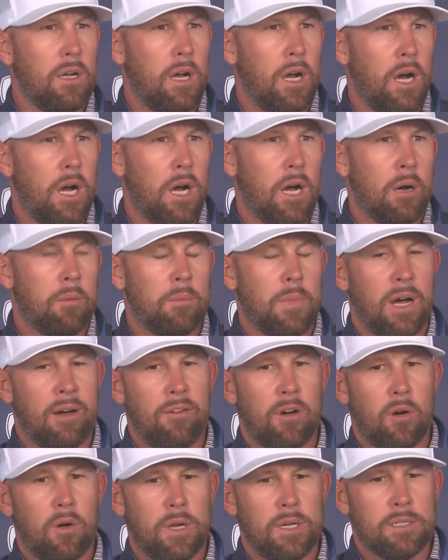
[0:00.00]
I've
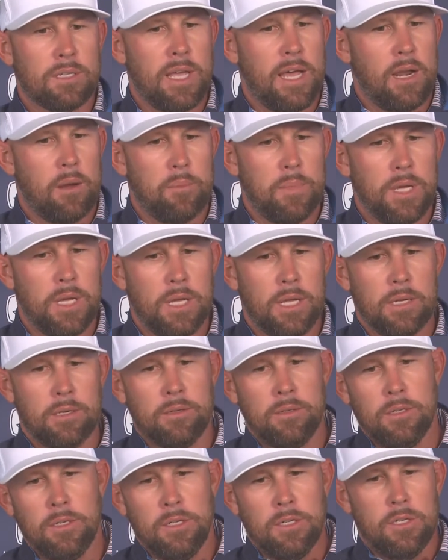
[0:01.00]
always kind of been
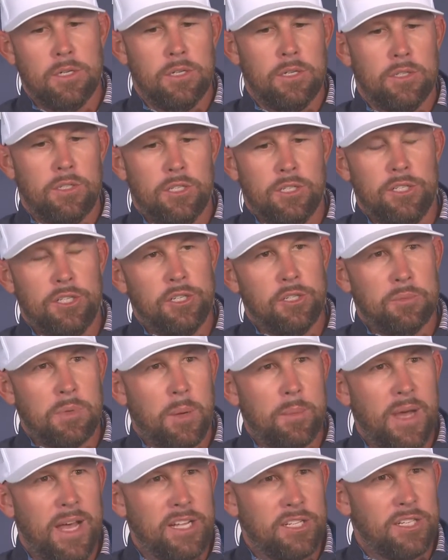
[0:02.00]
just use my
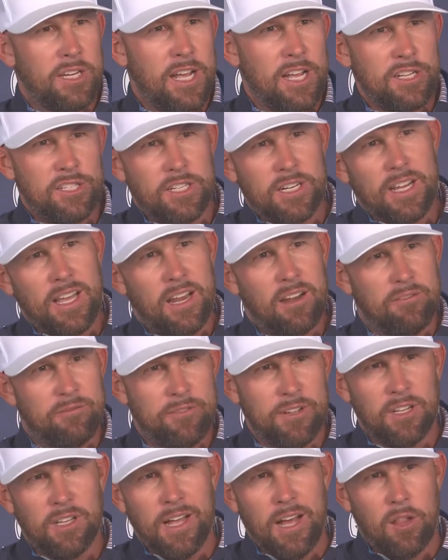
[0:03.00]
imagination and kind of
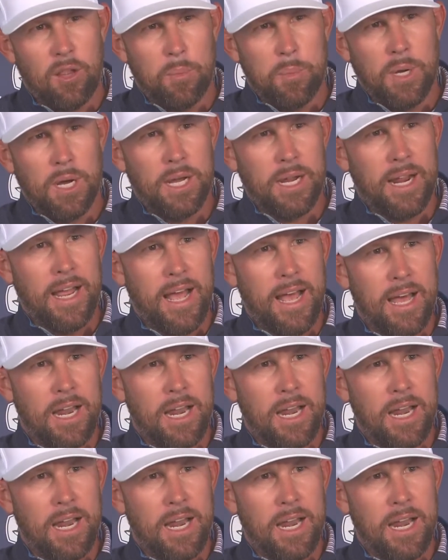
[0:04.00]
fill out the putt guy,